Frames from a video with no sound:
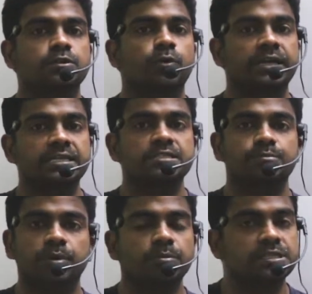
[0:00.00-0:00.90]
what is
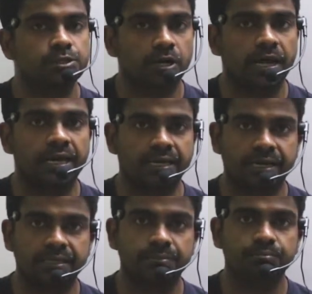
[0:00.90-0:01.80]
bubble sort
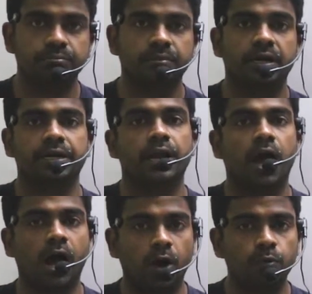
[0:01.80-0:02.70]
algorithm and
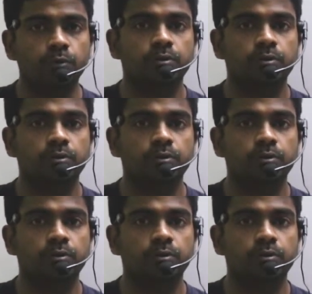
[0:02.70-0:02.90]
how